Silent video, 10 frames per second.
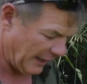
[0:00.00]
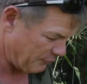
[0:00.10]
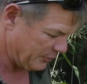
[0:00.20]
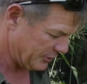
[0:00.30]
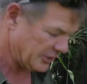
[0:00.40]

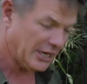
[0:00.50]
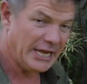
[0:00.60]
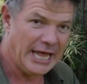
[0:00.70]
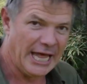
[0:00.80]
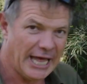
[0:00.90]
have put
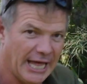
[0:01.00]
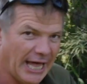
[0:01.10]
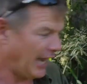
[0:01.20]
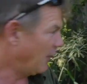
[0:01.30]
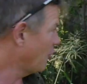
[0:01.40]
uh,
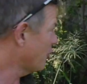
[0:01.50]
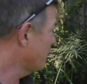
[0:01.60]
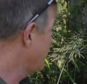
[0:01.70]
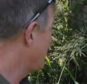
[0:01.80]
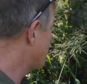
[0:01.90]
a lot
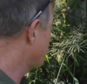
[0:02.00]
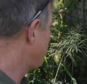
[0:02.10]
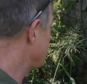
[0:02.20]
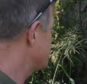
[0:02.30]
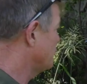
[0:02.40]
of their
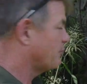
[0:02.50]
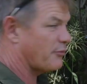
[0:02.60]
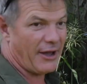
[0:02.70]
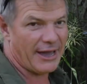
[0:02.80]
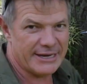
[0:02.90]
professional
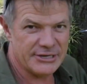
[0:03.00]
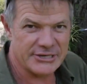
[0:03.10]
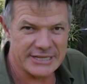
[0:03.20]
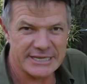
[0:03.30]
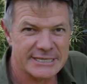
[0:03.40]
pride
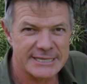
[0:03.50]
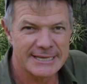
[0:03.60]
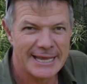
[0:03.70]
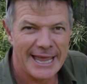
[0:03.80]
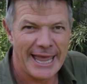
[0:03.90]
into this.
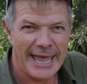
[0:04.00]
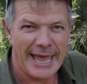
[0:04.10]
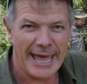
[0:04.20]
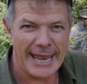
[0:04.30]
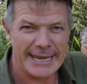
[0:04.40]

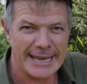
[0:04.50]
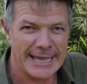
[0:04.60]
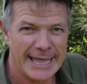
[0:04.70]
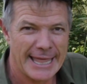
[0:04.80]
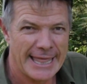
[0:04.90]
And
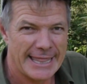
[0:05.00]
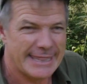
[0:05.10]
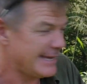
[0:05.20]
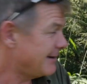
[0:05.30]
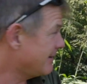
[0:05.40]
the